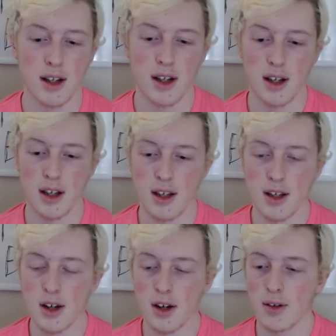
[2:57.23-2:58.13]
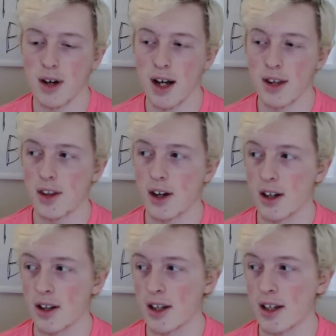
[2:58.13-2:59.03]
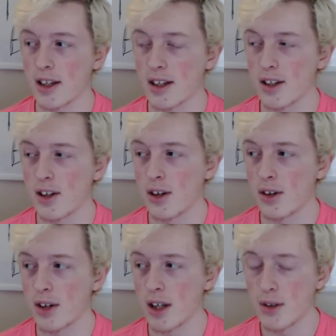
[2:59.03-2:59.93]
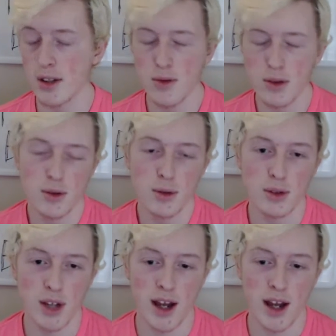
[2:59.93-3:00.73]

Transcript: you know I thought like you know he was he was a cool guy.